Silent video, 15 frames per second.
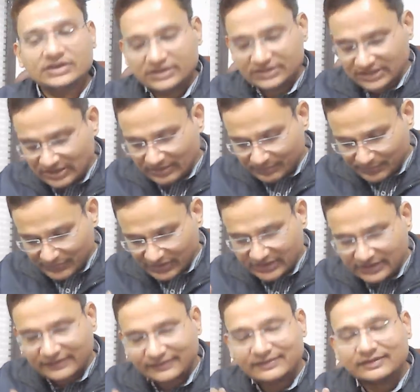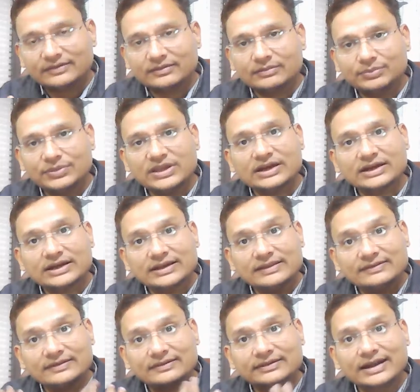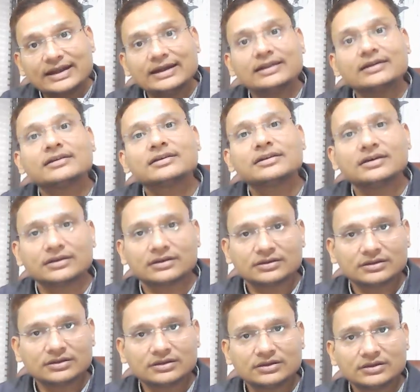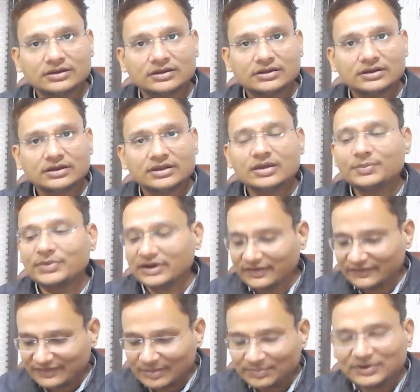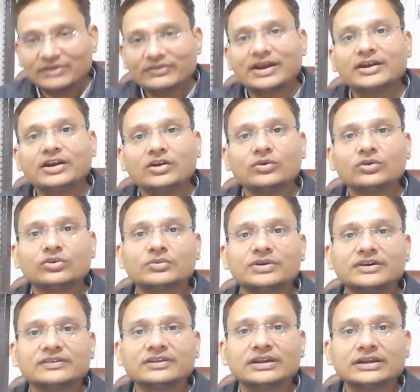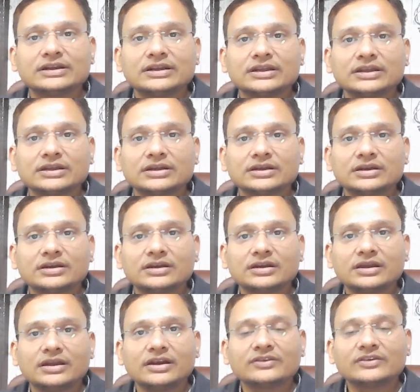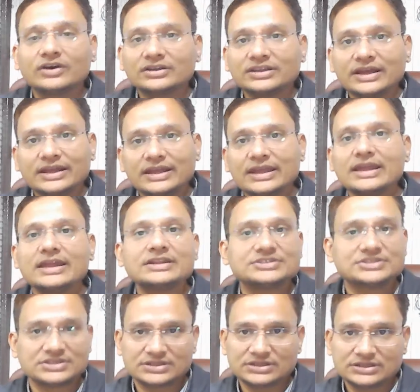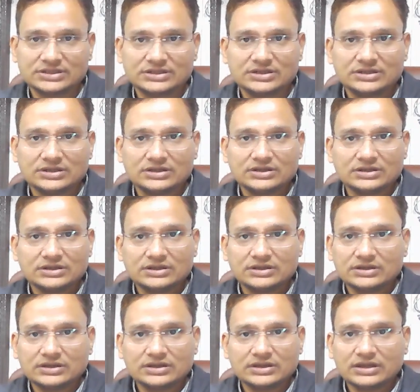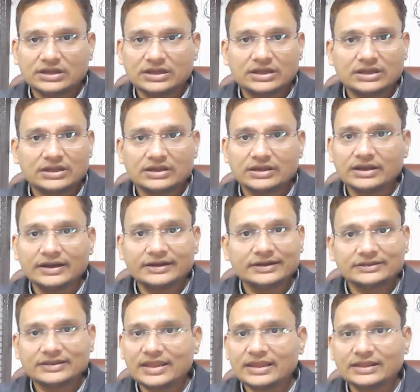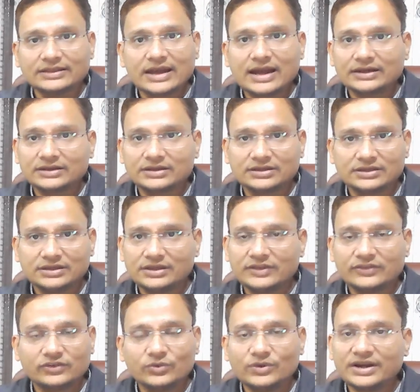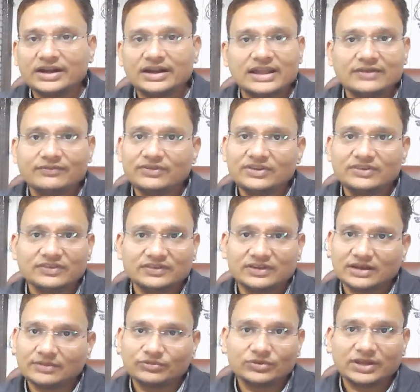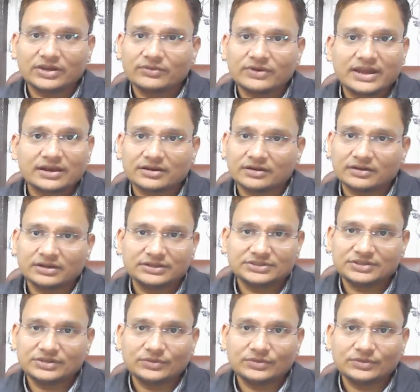Keep a consist, be a consistent learner. Keep a receptive attitude towards learning. It's not the age uh, related thing that in a student life we just have to acquire knowledge.